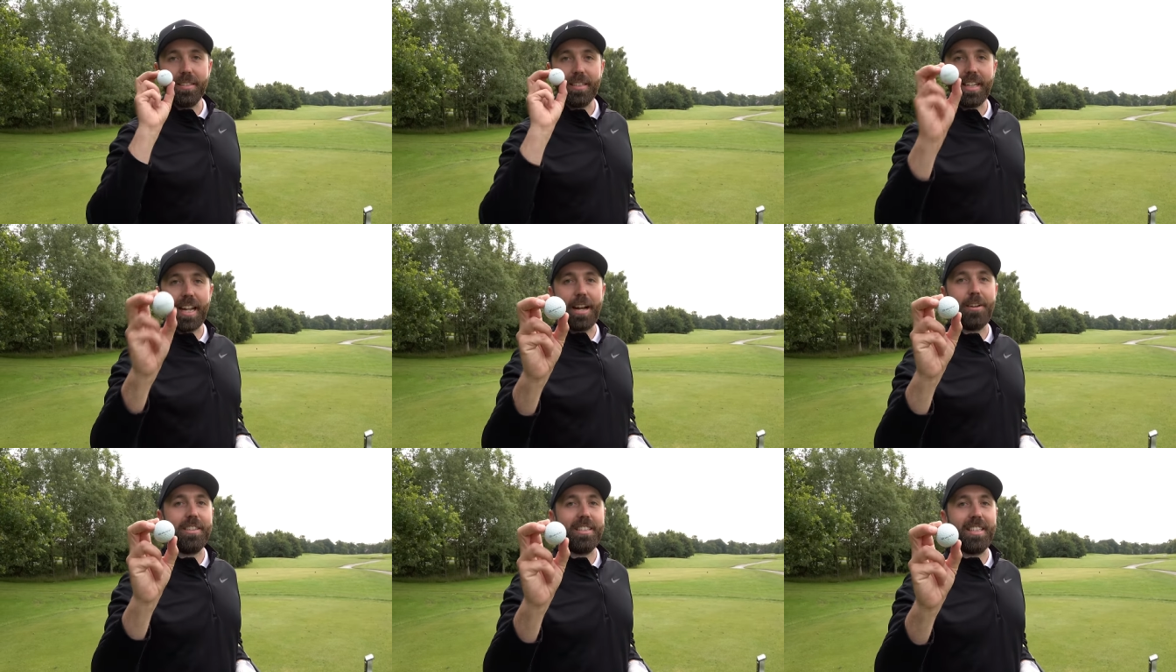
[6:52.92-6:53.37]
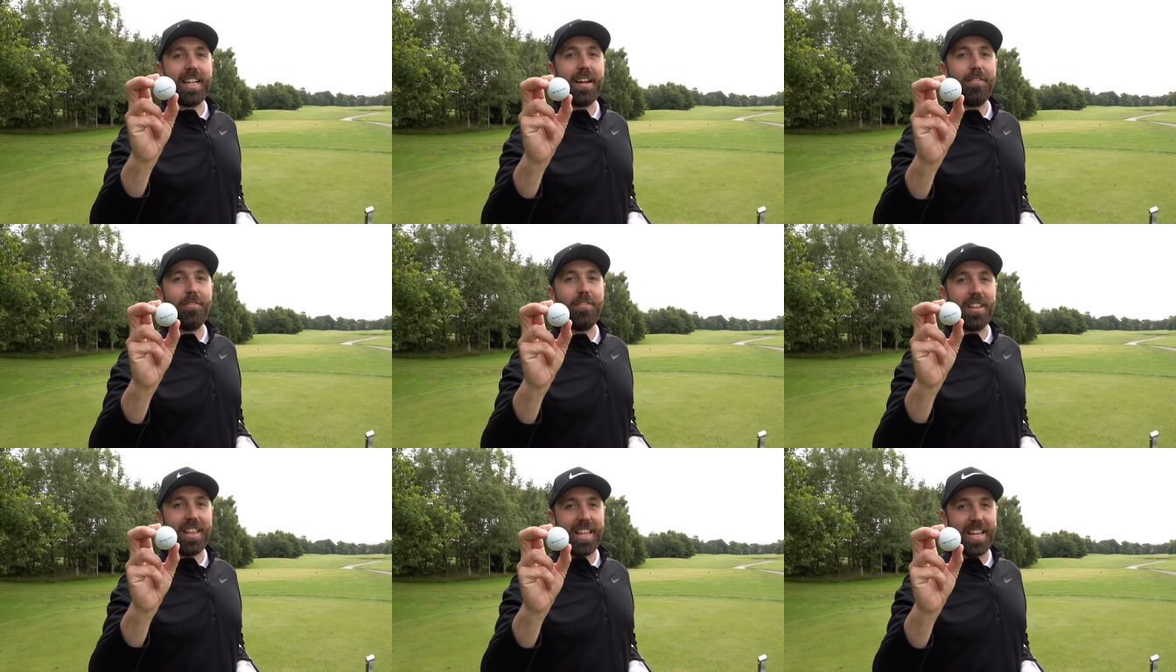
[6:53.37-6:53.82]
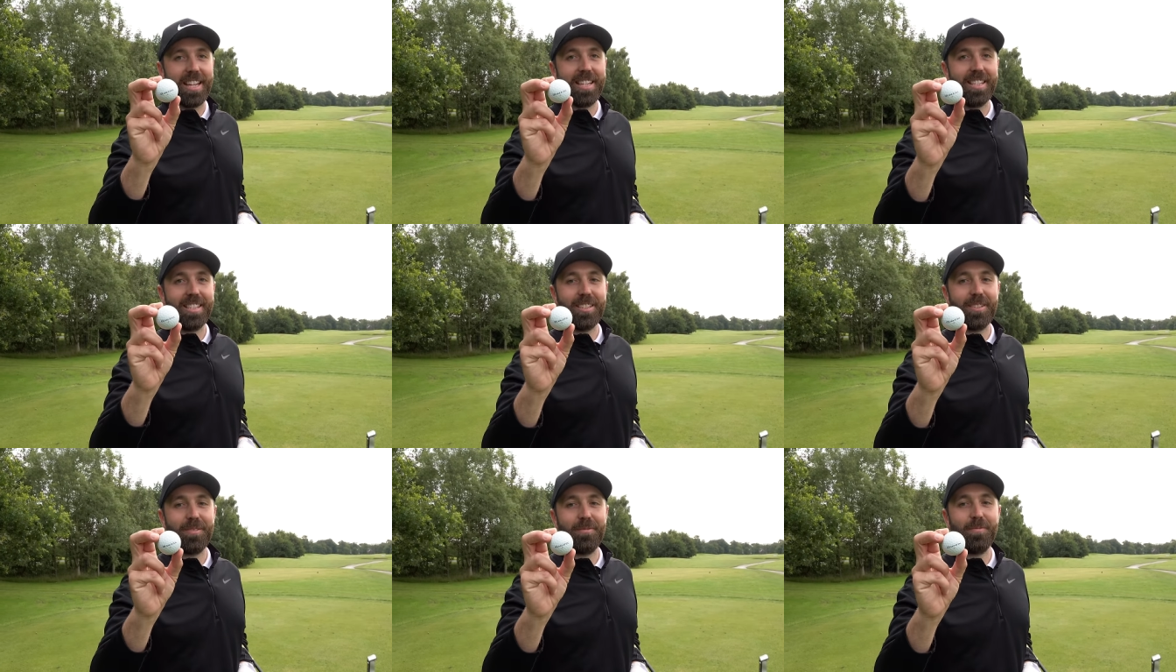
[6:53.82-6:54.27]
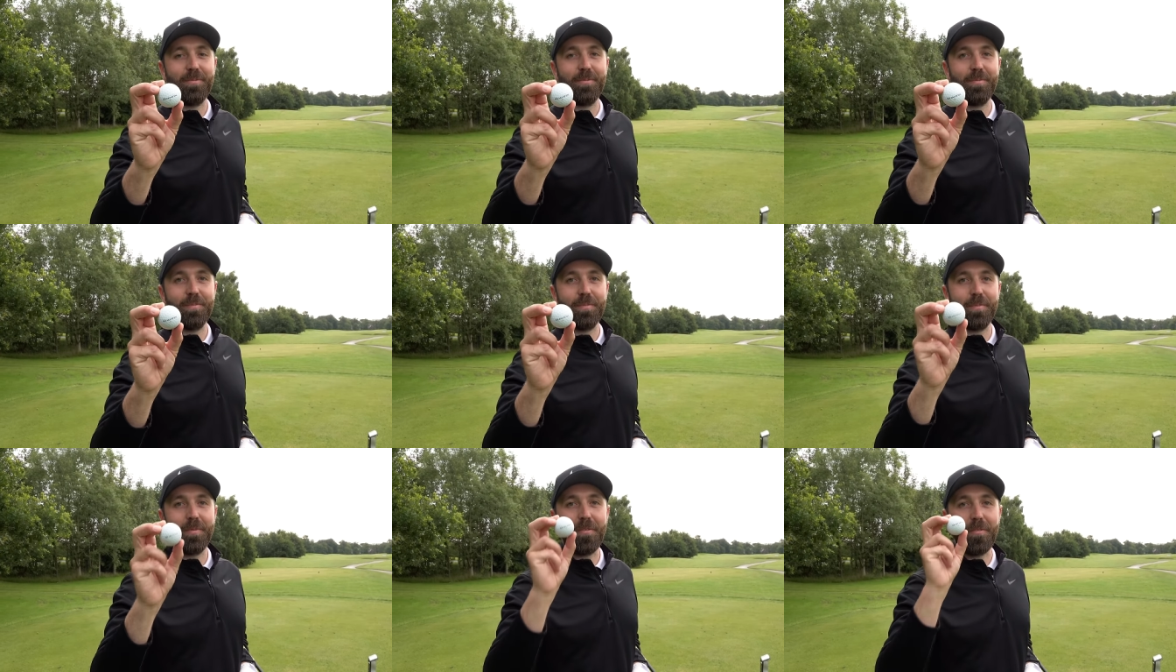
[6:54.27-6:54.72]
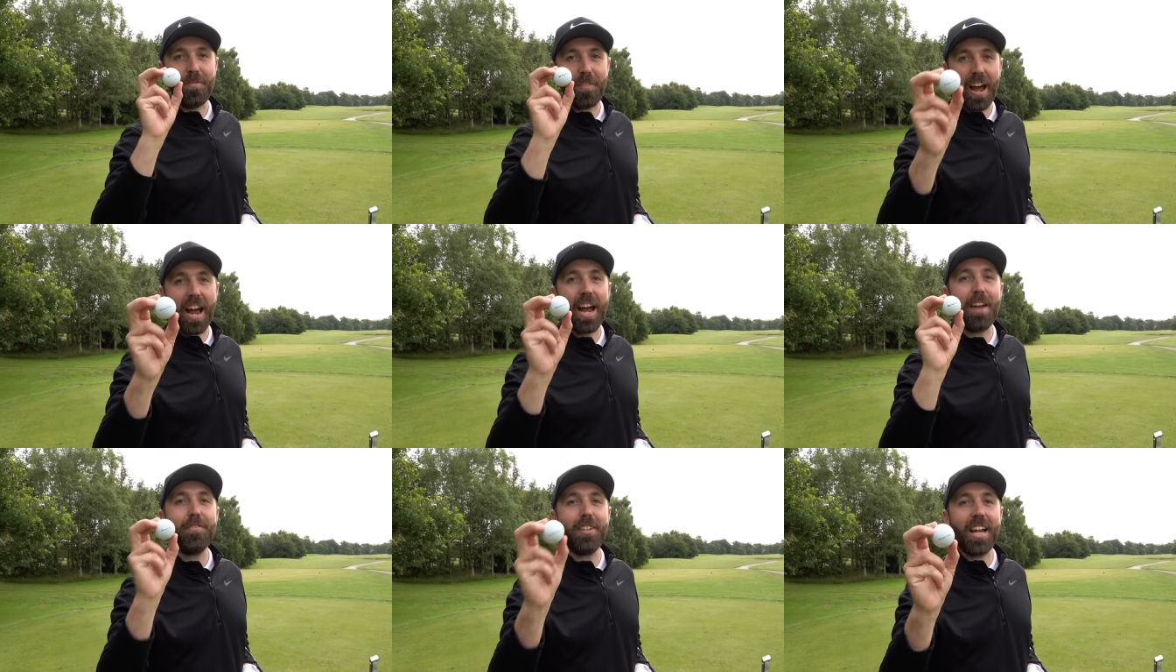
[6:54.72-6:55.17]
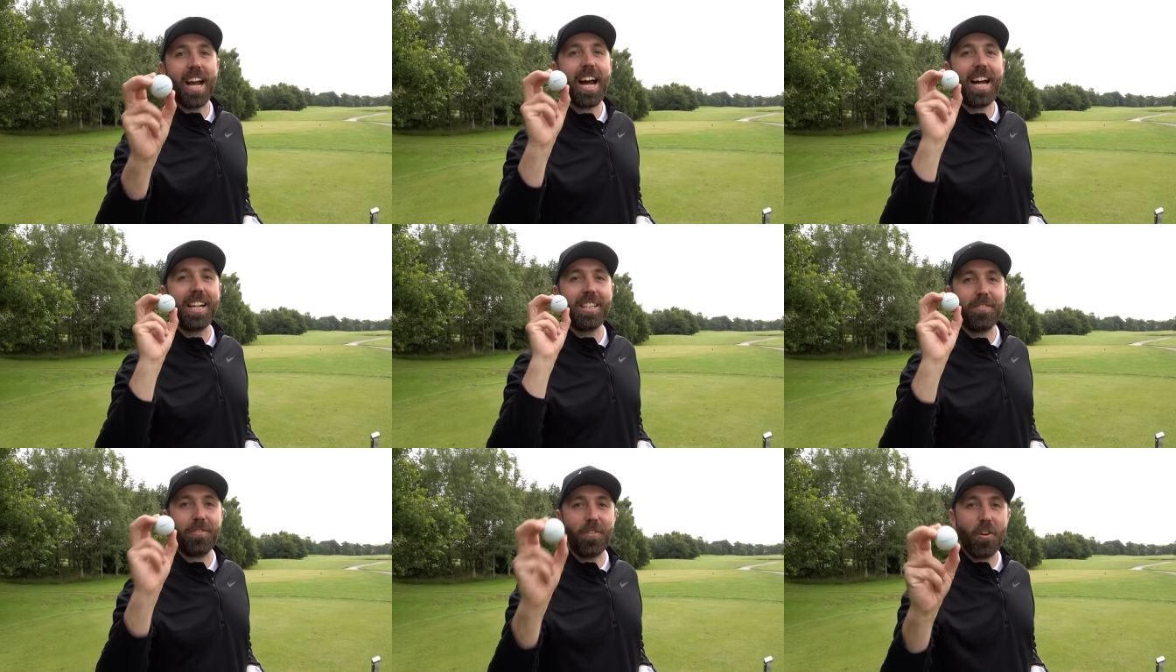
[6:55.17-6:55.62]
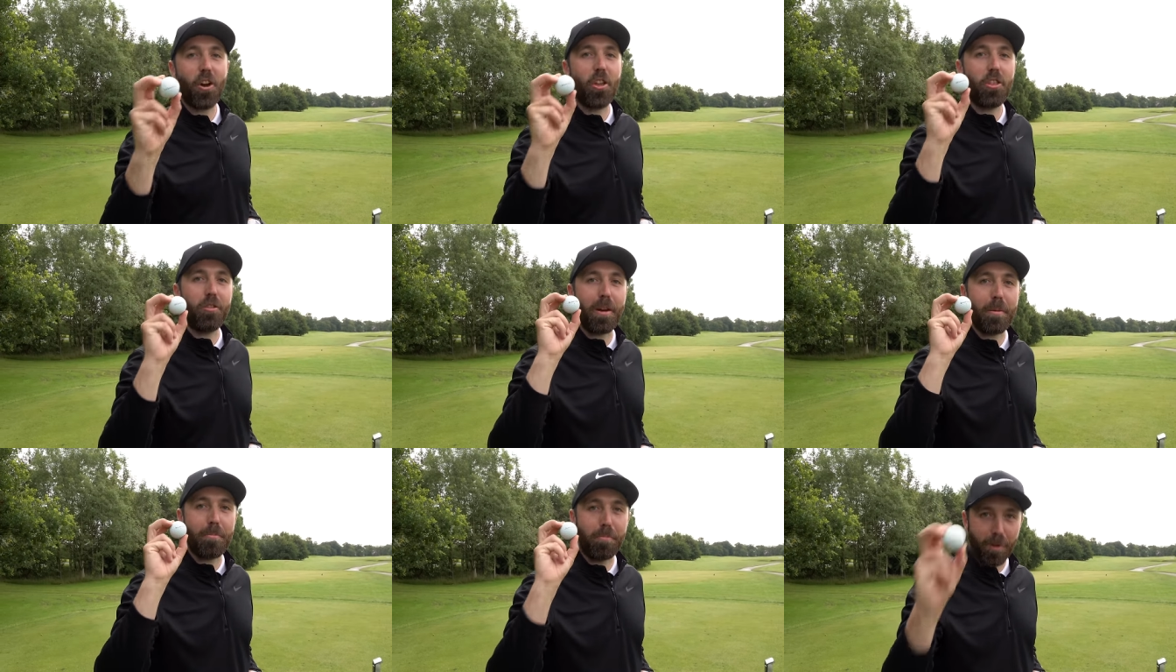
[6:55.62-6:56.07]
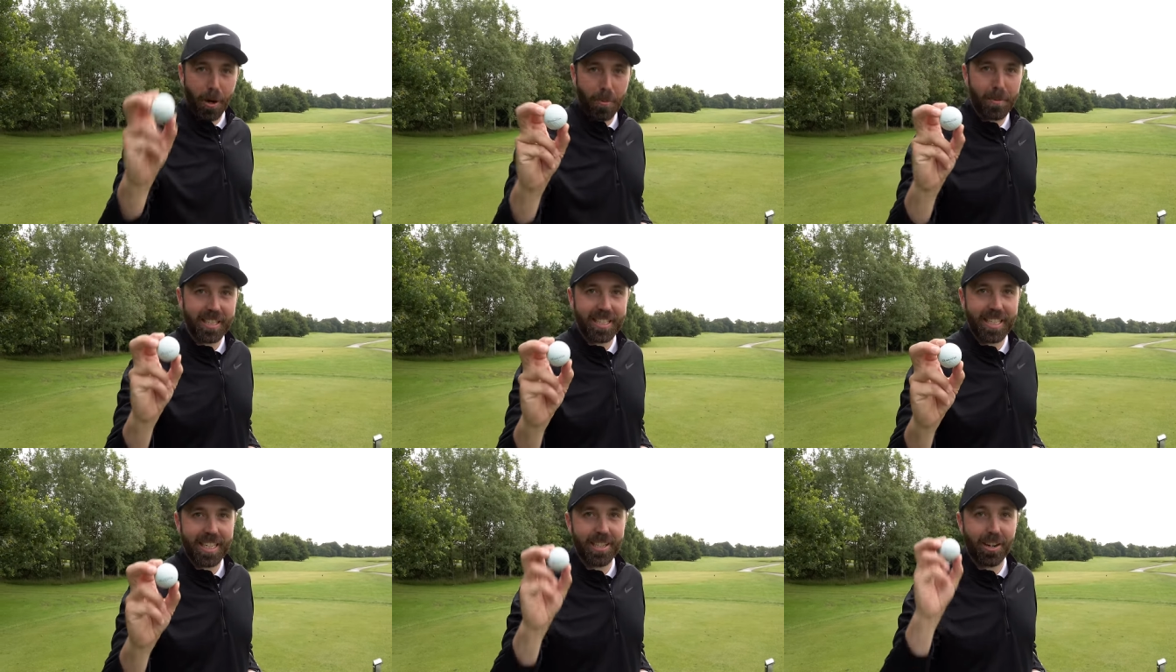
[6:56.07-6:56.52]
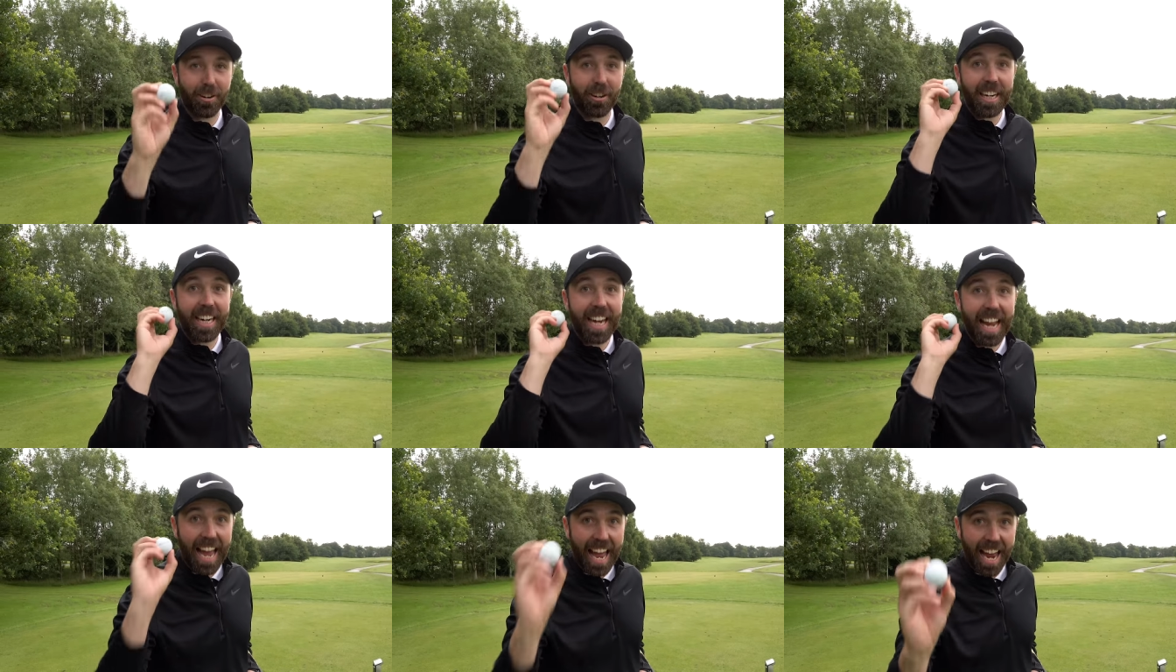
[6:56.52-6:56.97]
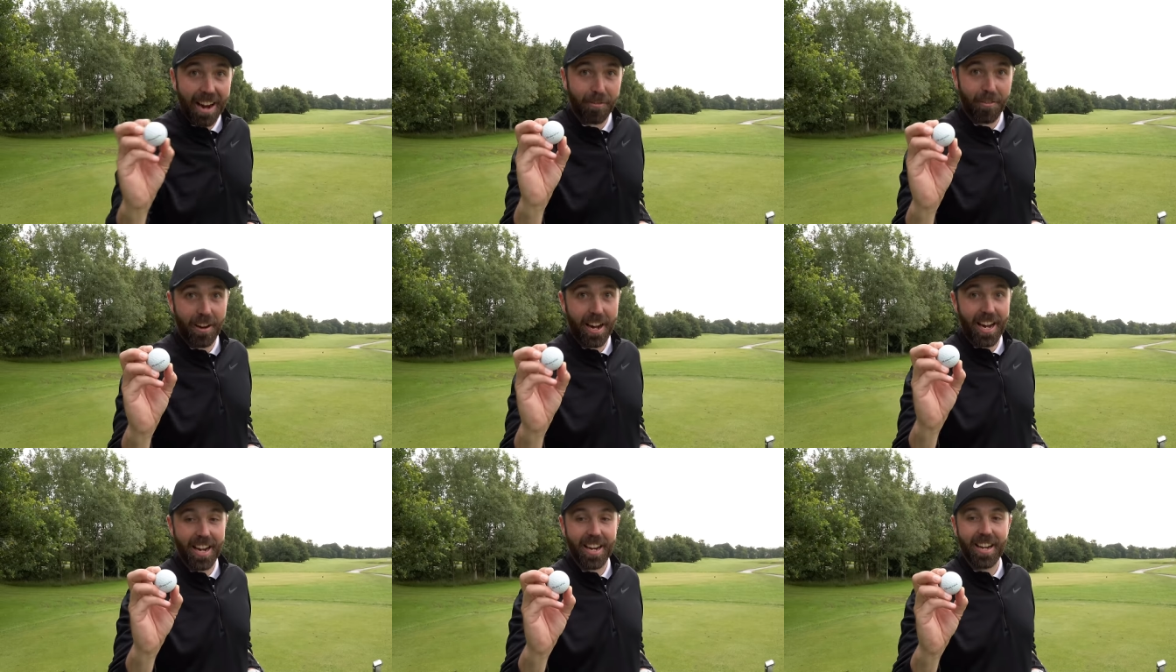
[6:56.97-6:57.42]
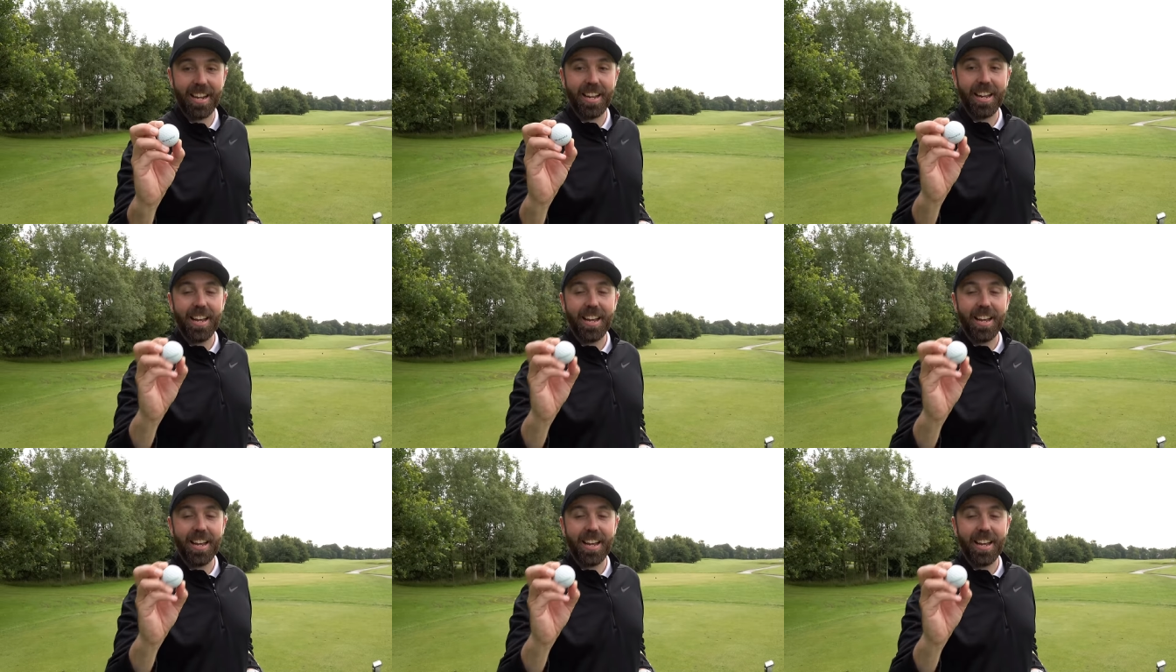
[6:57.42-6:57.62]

So now it's time for this. 5 yards further it promises on carry.